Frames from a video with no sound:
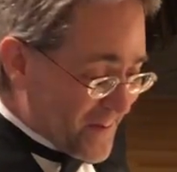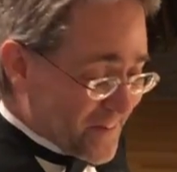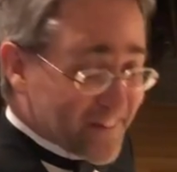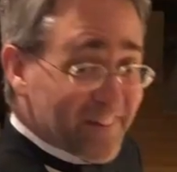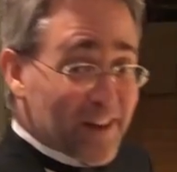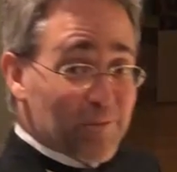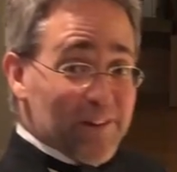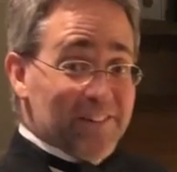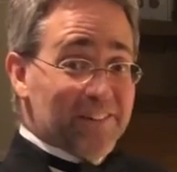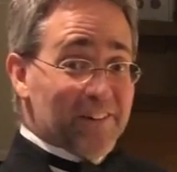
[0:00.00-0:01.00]
So let me
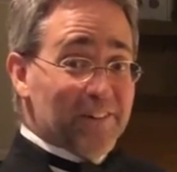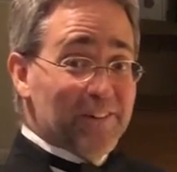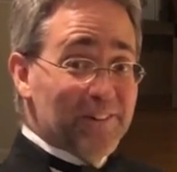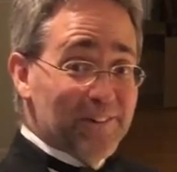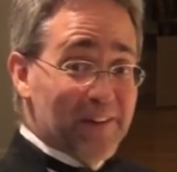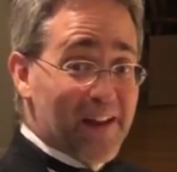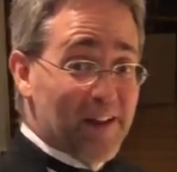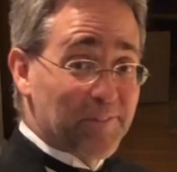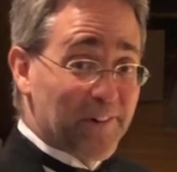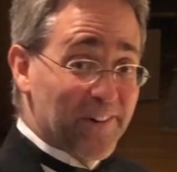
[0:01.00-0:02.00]
show you. I'm
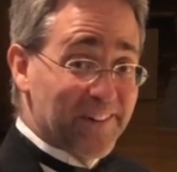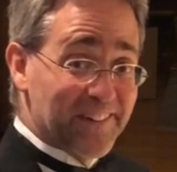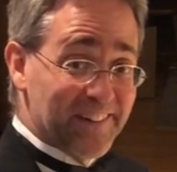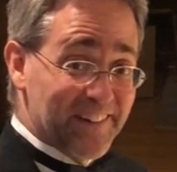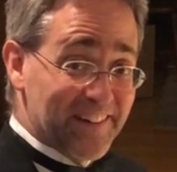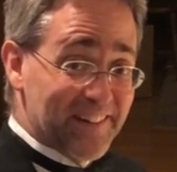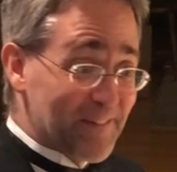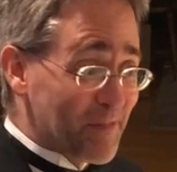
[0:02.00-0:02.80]
currently